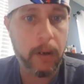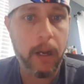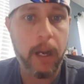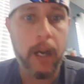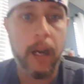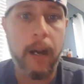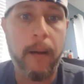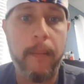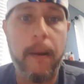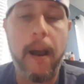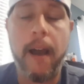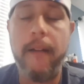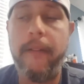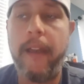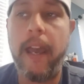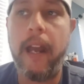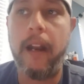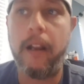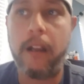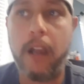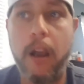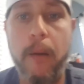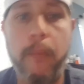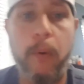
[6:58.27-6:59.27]
I've had
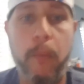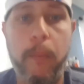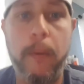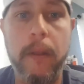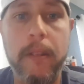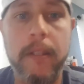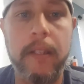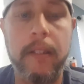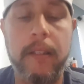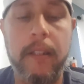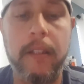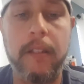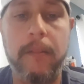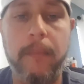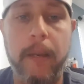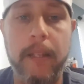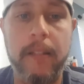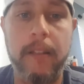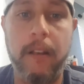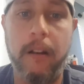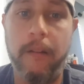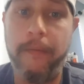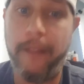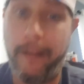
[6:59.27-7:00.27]
a couple businesses
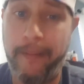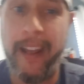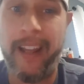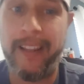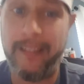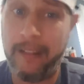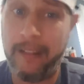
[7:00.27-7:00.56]
myself. I've had